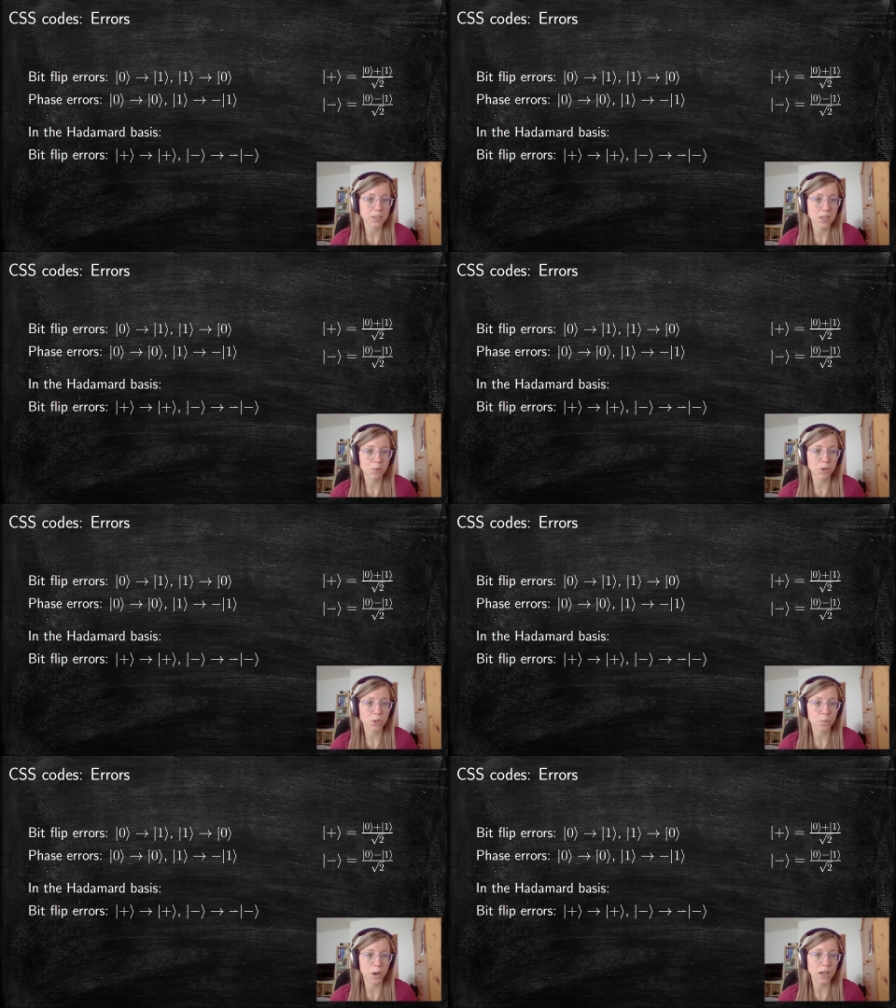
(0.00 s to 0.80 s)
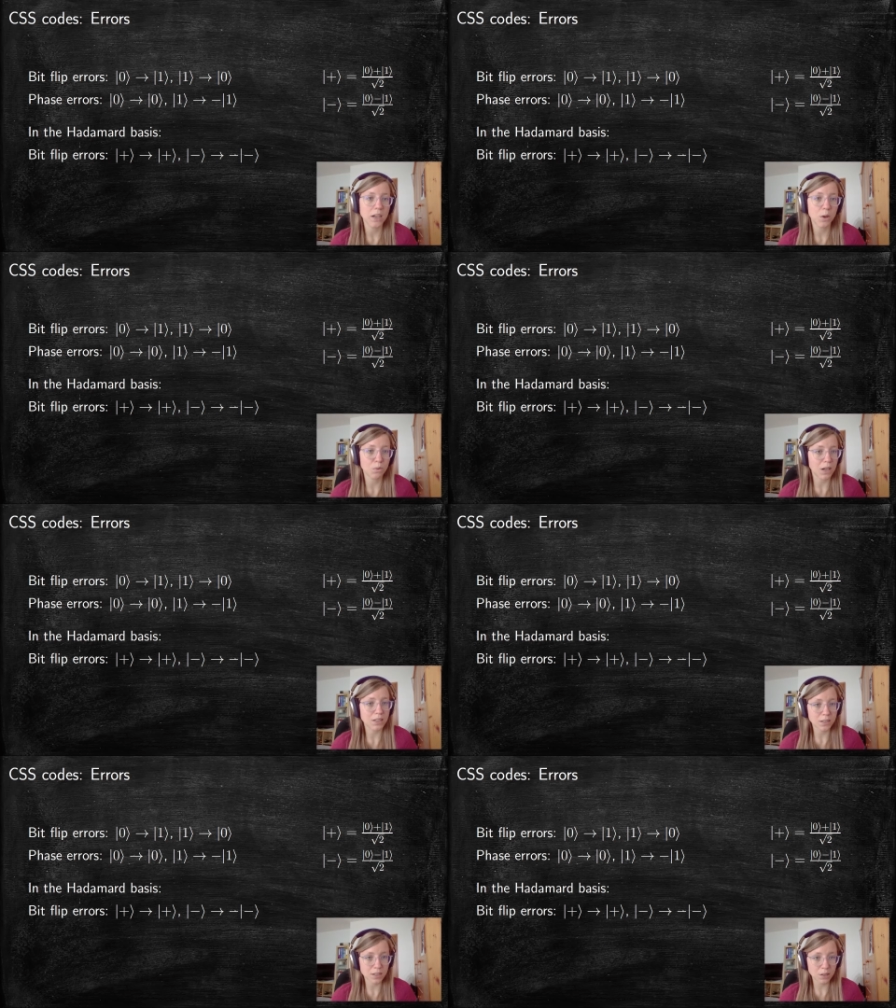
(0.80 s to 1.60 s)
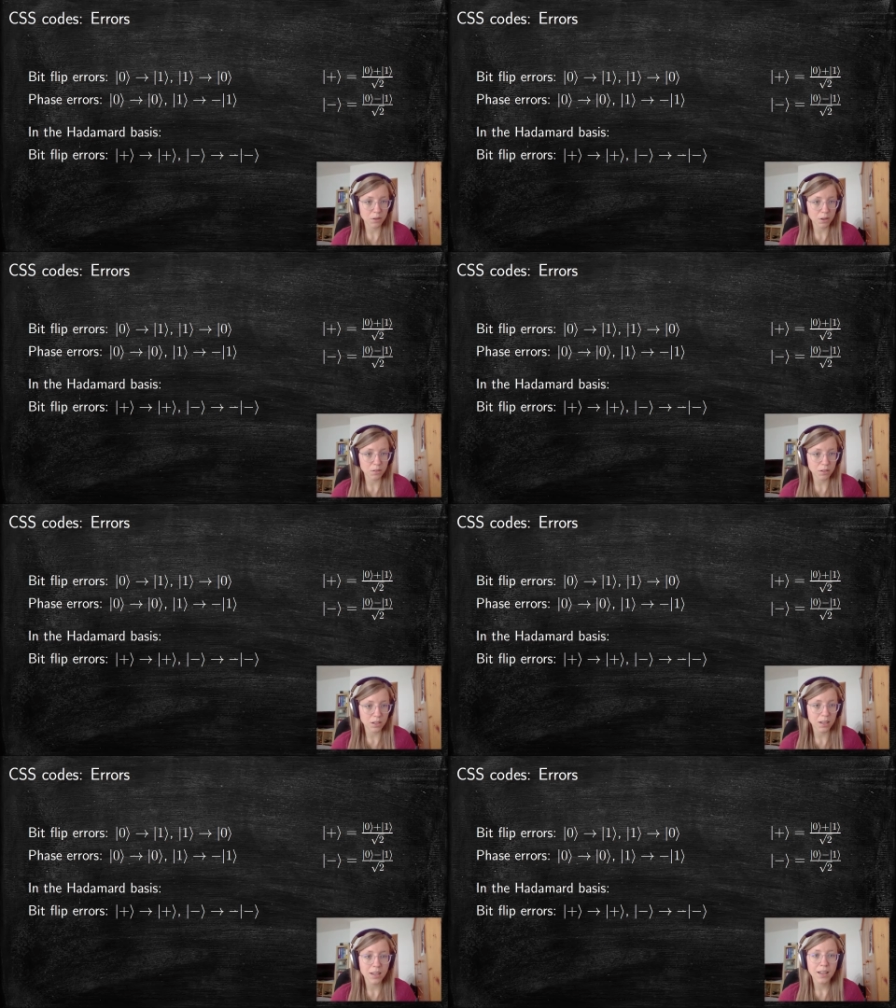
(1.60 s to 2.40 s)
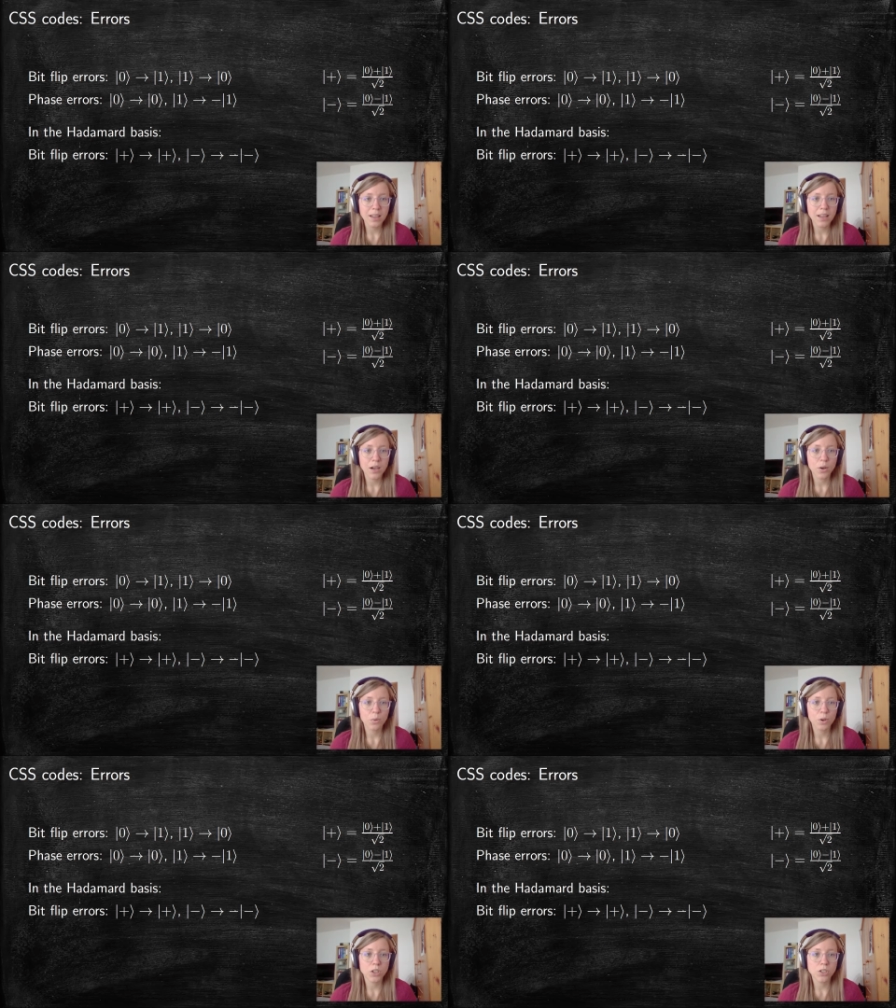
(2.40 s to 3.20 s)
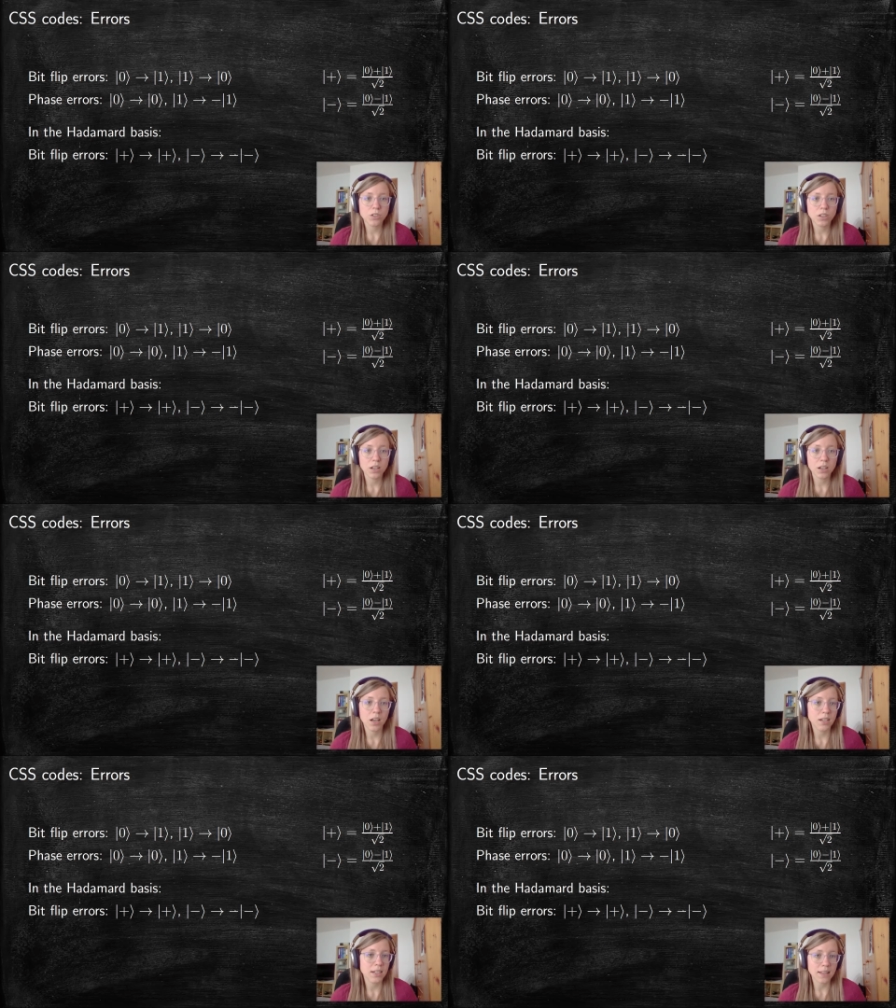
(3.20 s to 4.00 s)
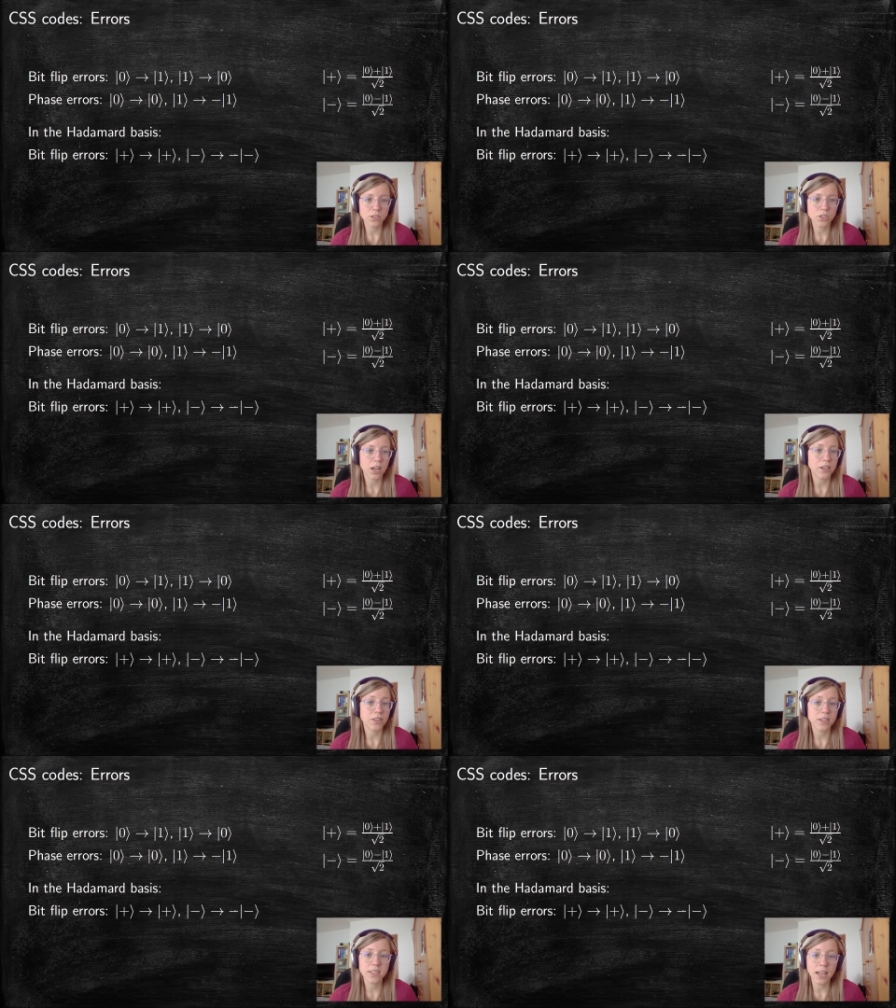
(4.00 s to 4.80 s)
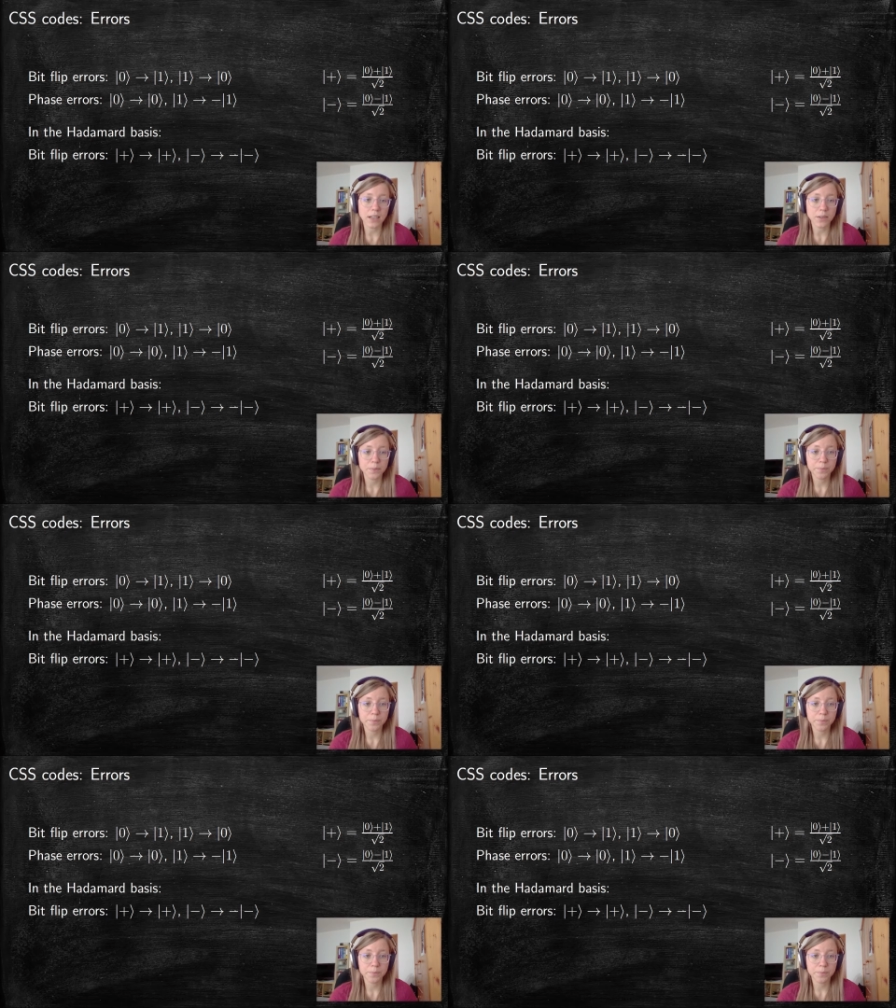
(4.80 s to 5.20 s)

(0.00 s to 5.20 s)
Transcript: 0 to 1 and 1 to 0, which doesn't change the state.